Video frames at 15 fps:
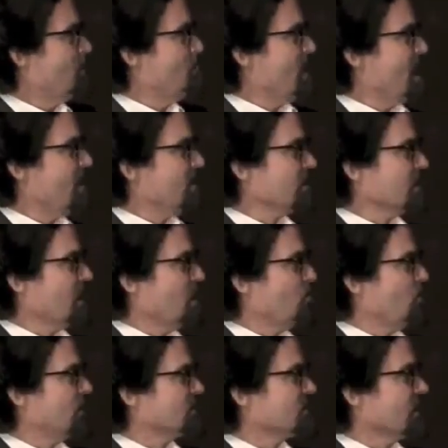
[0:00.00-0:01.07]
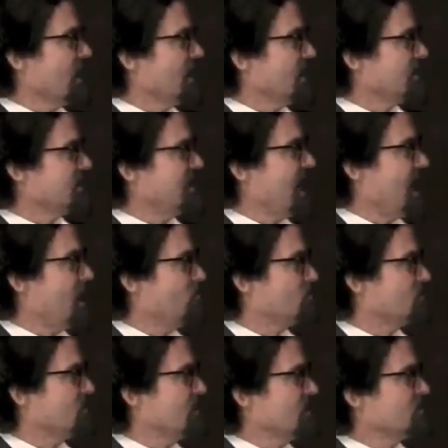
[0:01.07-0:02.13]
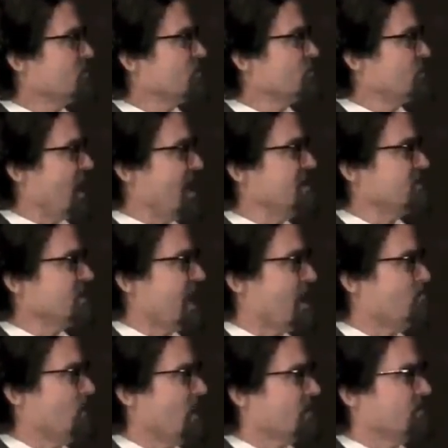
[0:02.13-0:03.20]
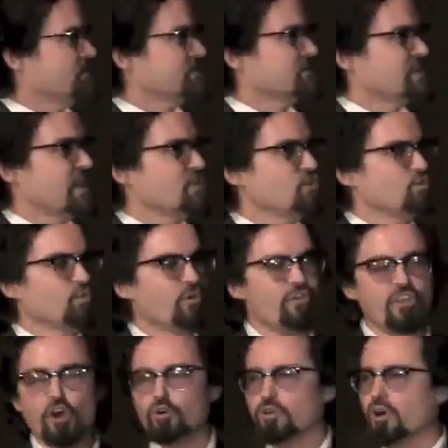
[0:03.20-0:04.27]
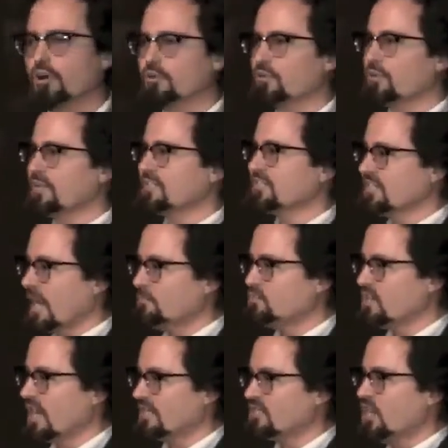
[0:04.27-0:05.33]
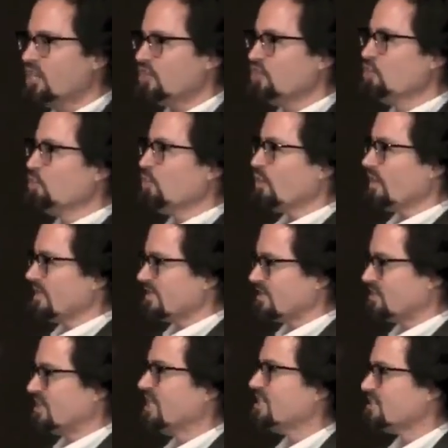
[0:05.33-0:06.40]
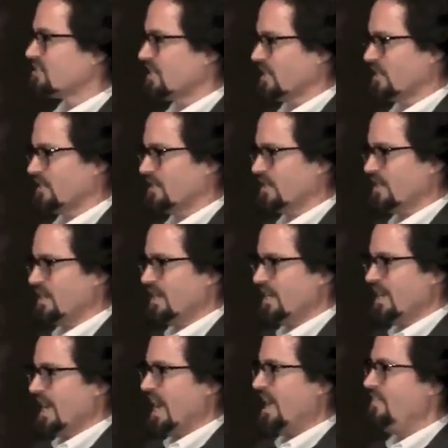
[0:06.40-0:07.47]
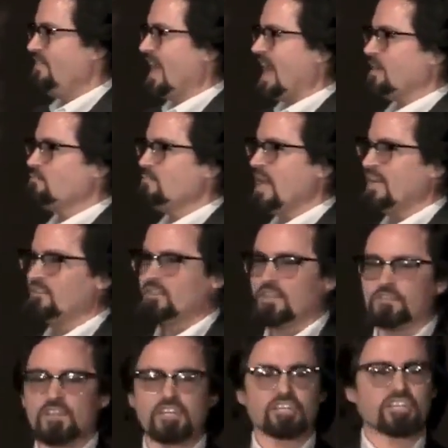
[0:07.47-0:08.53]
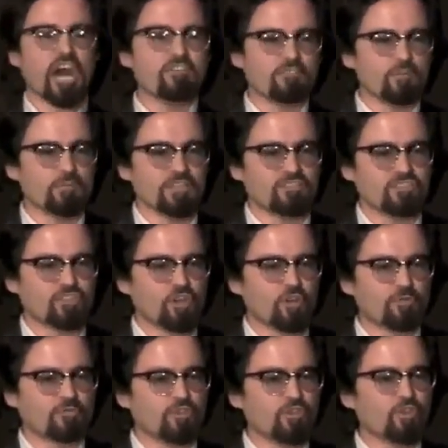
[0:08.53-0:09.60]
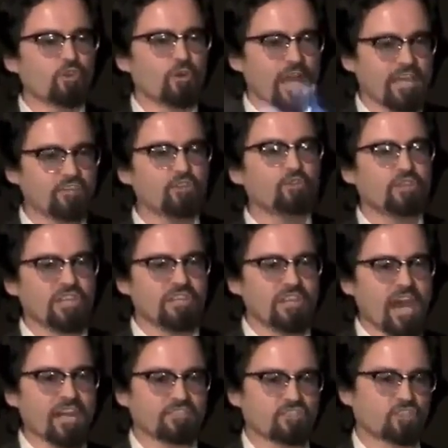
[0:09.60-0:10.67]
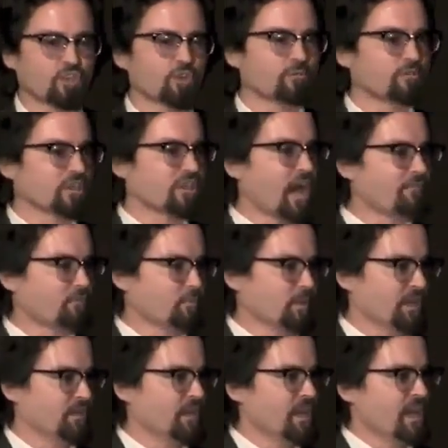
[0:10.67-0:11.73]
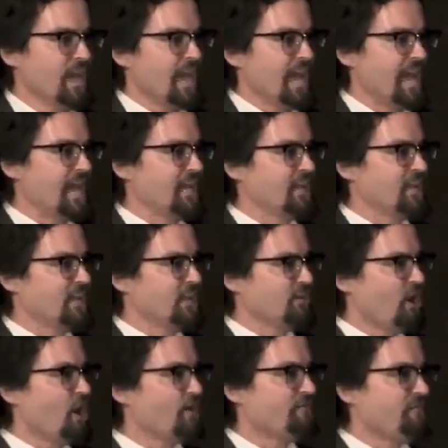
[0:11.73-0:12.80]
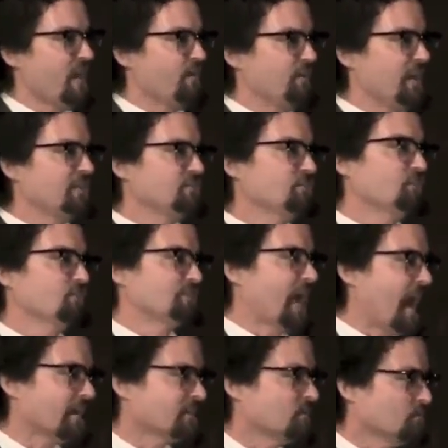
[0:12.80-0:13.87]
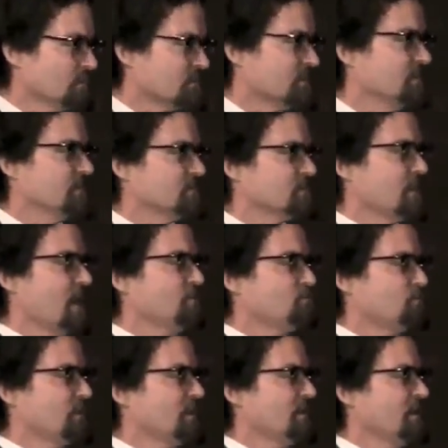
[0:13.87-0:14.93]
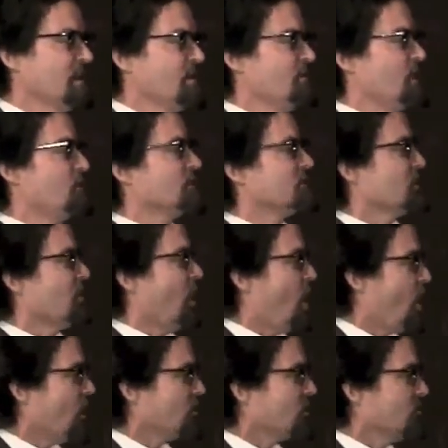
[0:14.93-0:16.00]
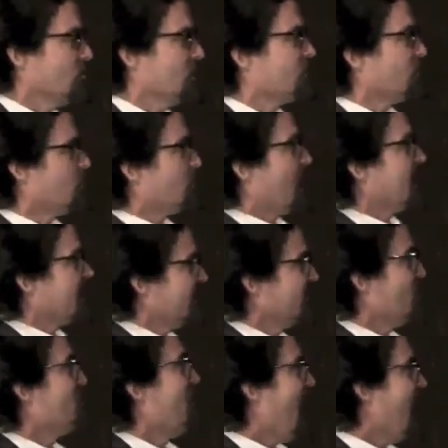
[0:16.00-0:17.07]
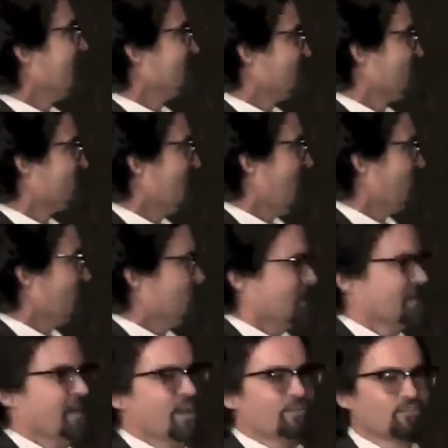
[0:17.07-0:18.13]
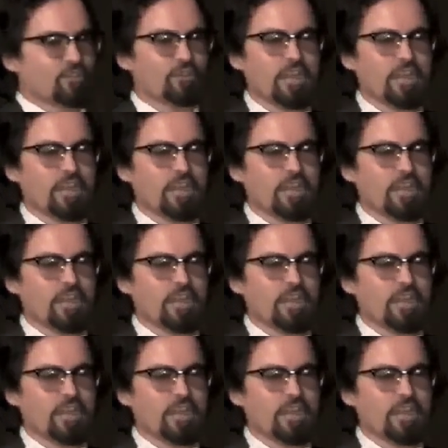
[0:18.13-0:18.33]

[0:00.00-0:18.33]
America was an attempt to change that model and say you were no longer a subject, you were a citizen. And that meant that the government served you and you did not serve the government. And in our foundational documents in this country, there is an argument for breaking the bonds of government.